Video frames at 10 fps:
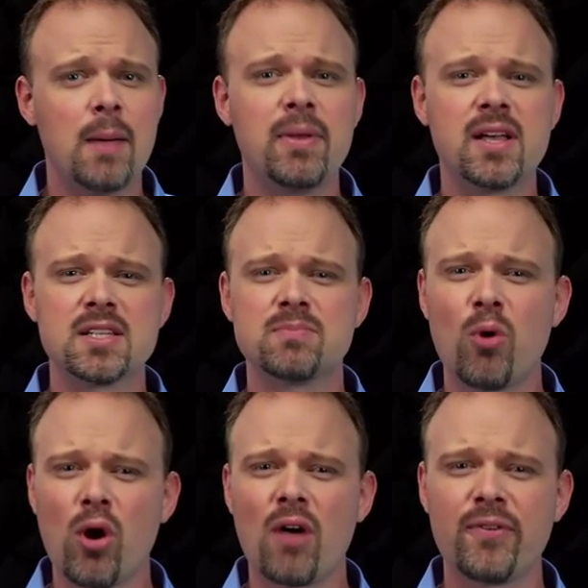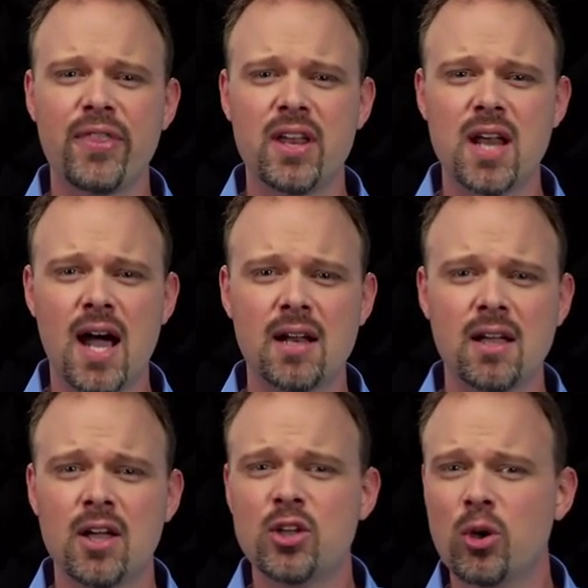because more often than not,
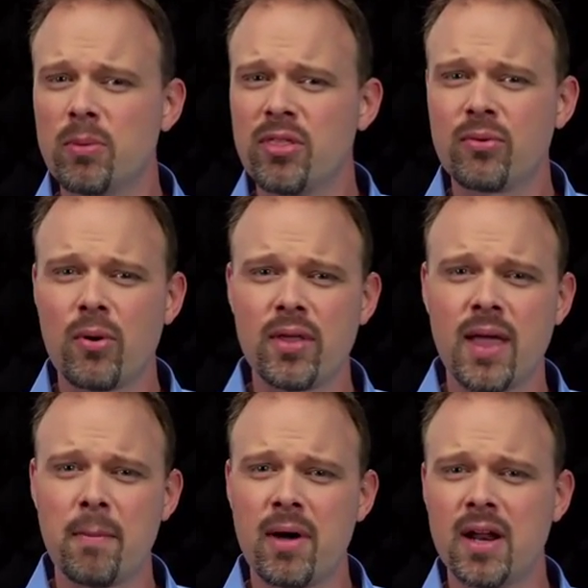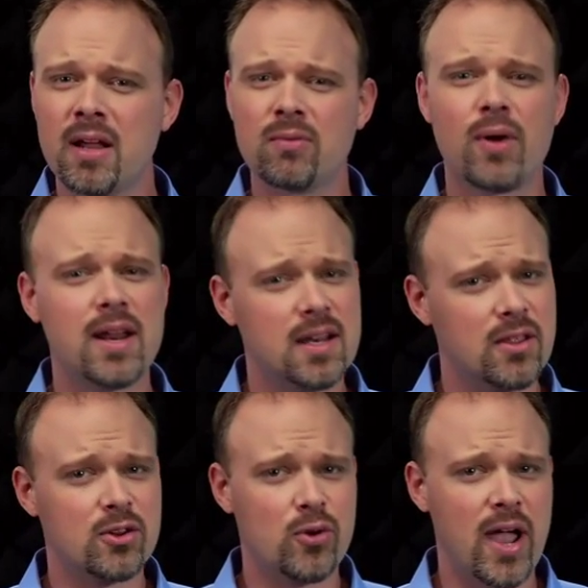you'll be throwing that money right into
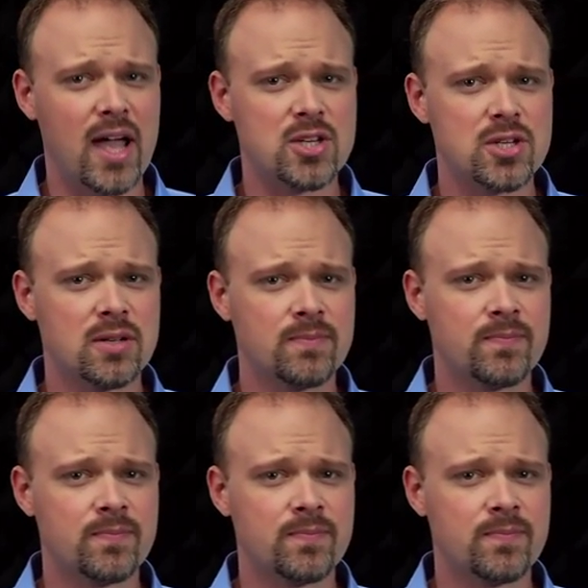the trash.